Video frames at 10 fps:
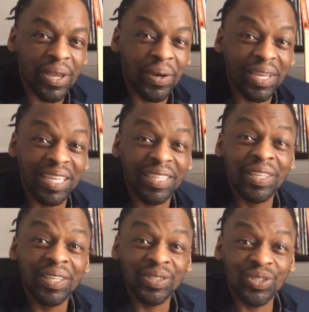Okay,
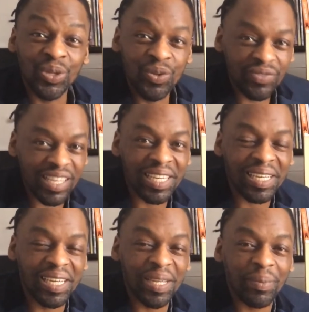so you've seen the
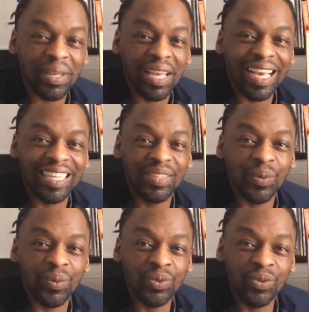clip and
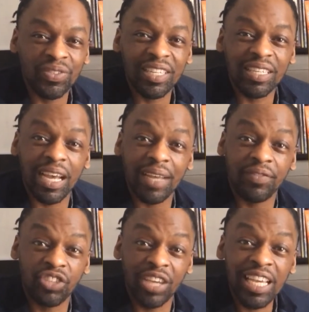you've seen that
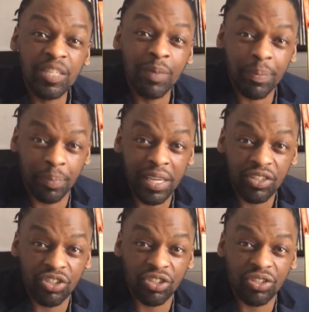I've changed my
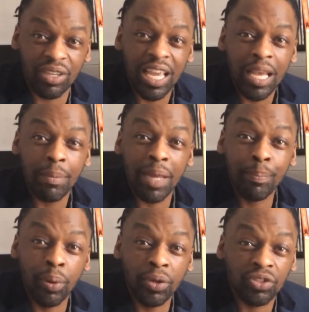pitch, my
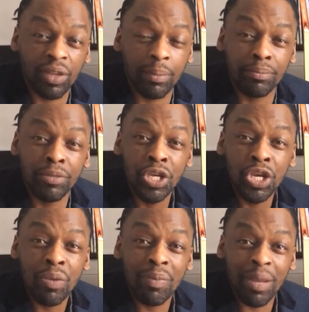pace
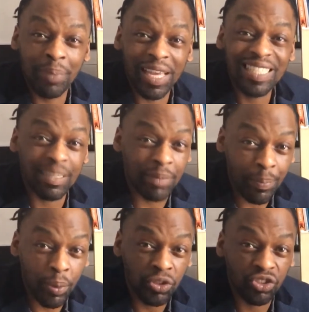and my
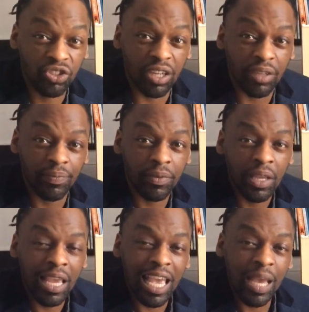posture.
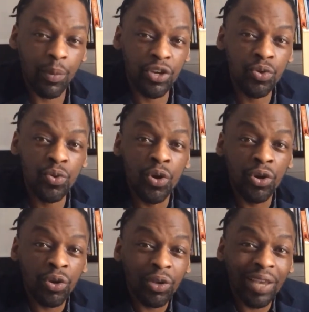And when you
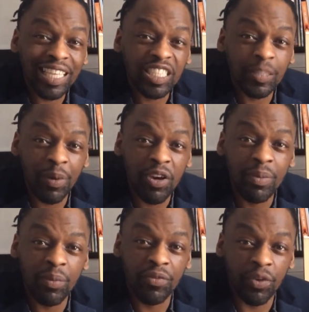
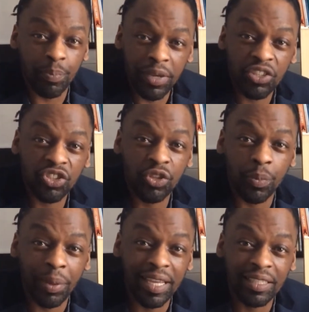experiment with your pitch, your
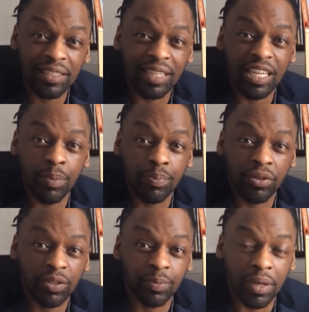pace and your
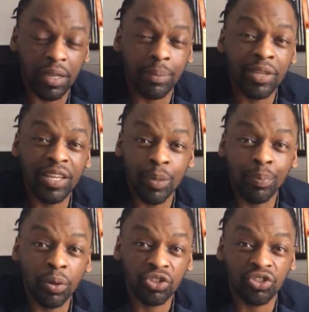
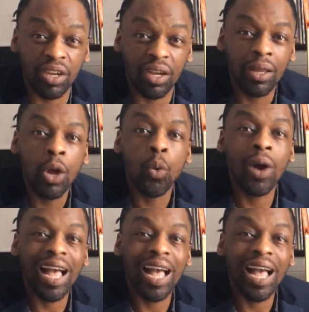posture, what